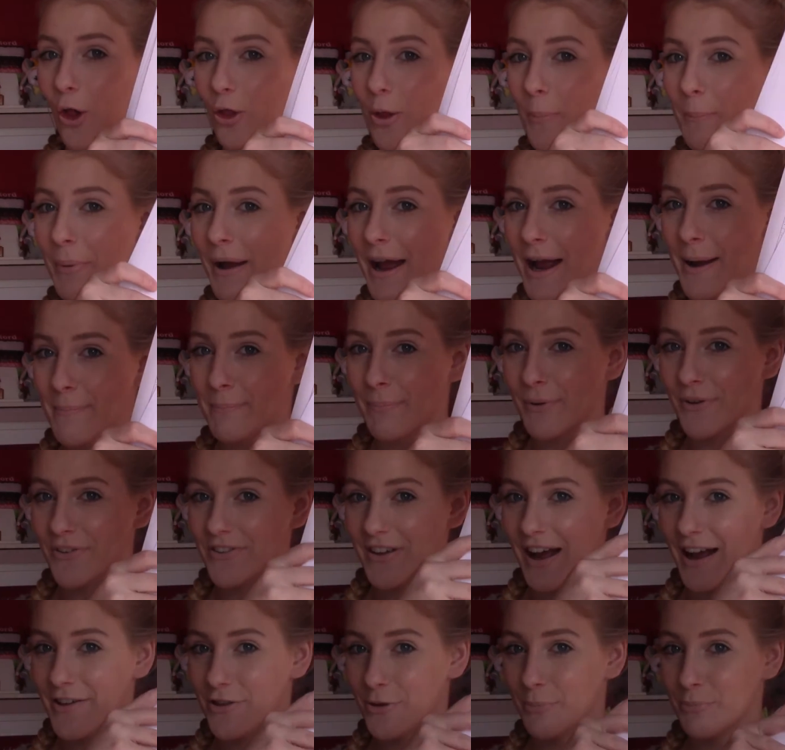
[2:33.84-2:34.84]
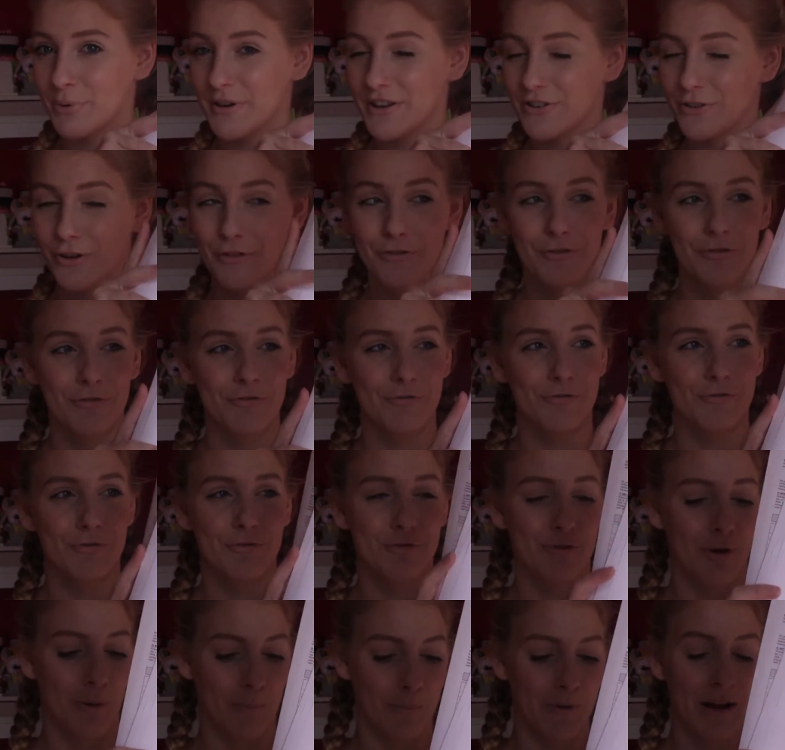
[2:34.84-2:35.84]
the papers I had to print off
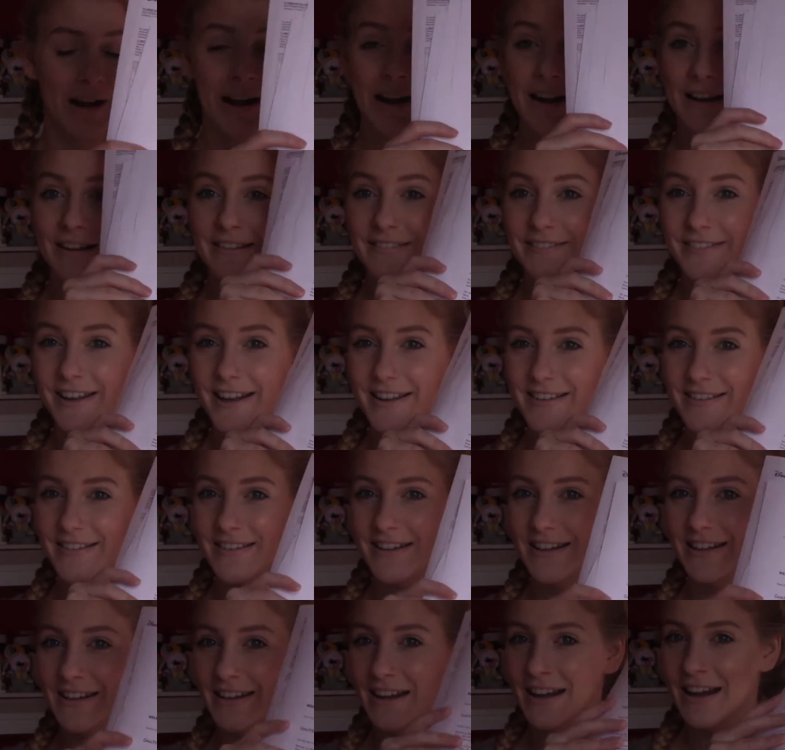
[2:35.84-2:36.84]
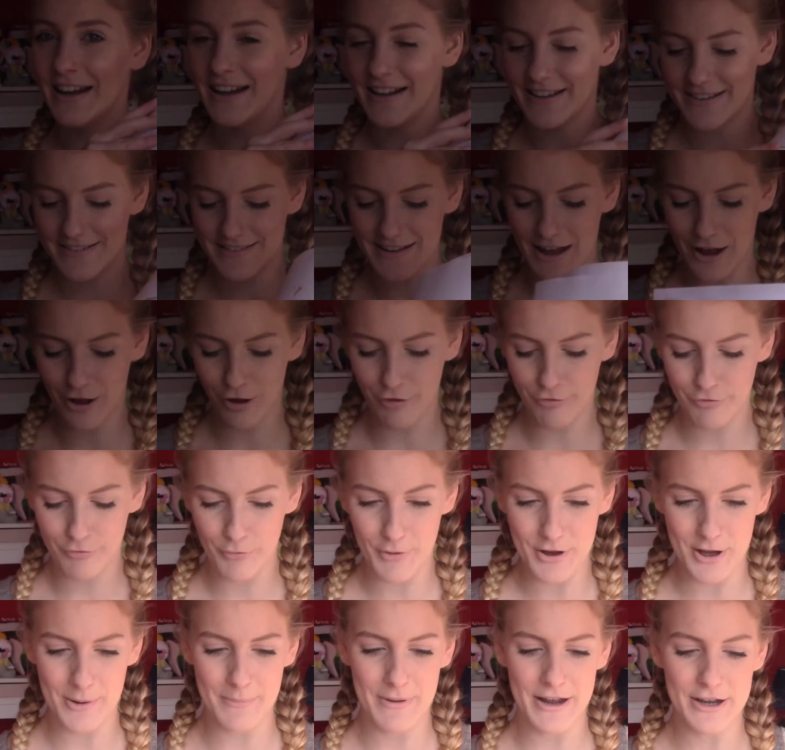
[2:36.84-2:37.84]
from Disney itself.
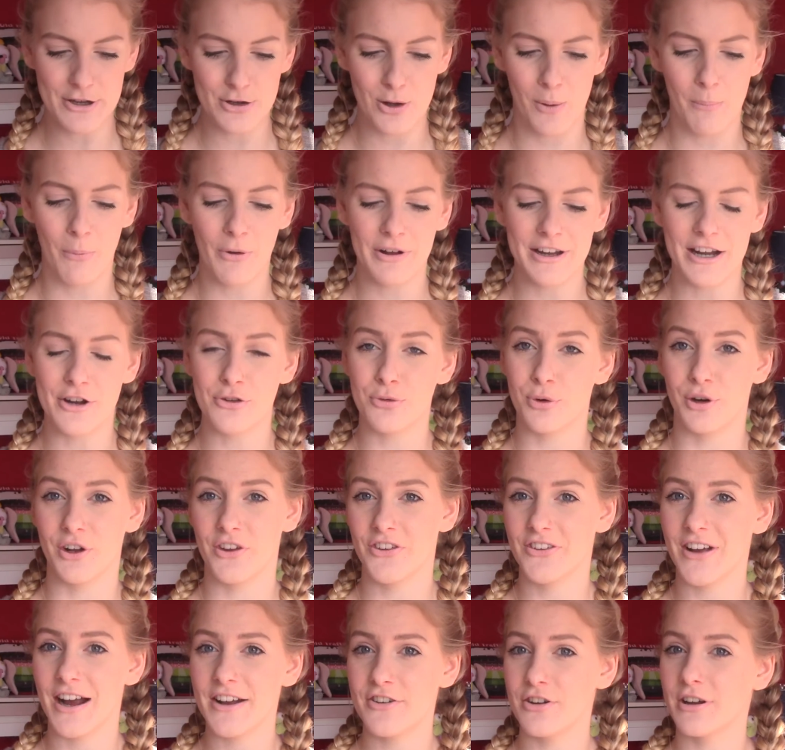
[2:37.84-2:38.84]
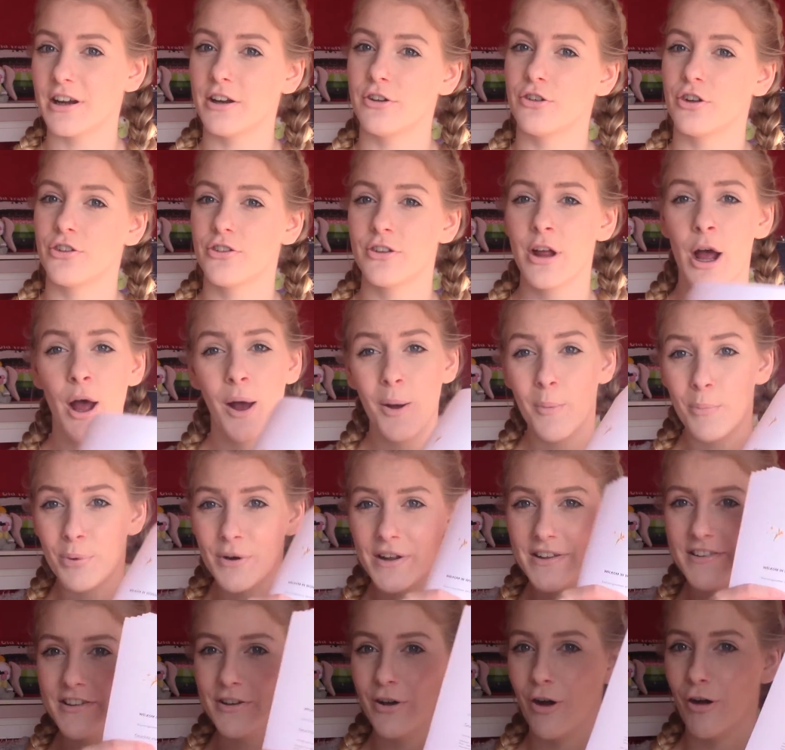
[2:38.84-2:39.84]
When you make your booking through the site, you can just
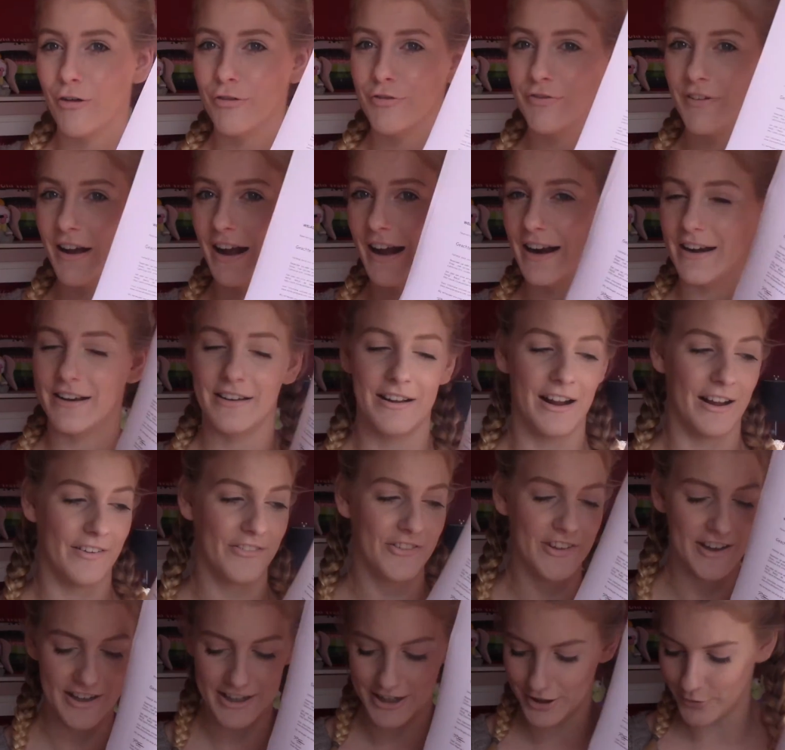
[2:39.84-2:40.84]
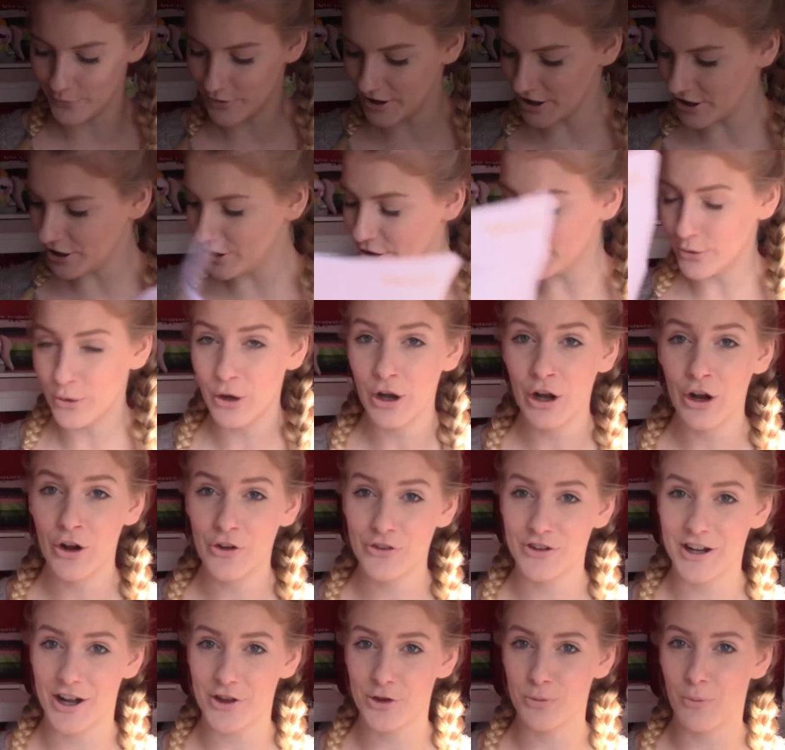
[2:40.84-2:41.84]
print it off and take it with you.
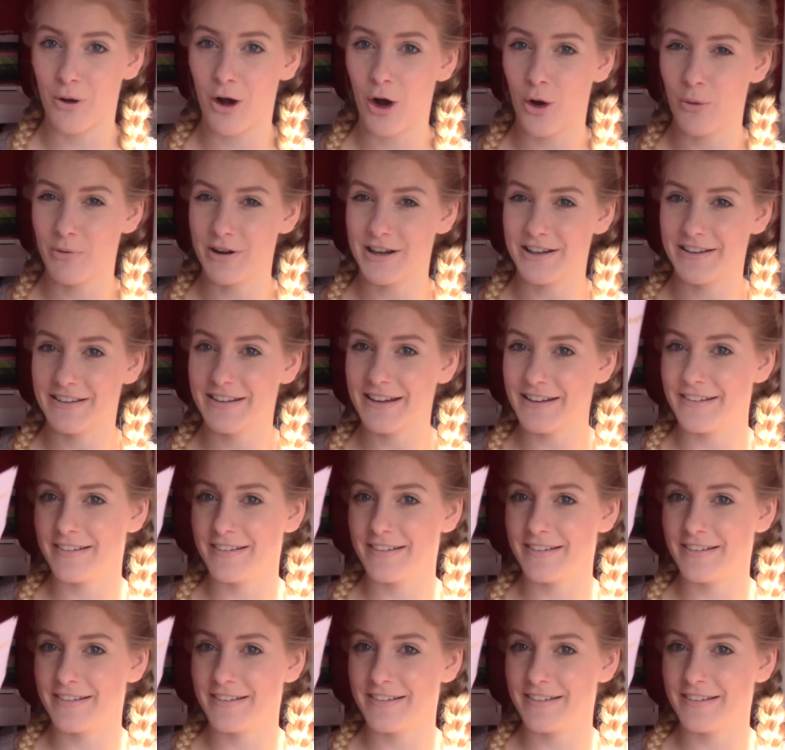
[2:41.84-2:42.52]
So that's what I already did.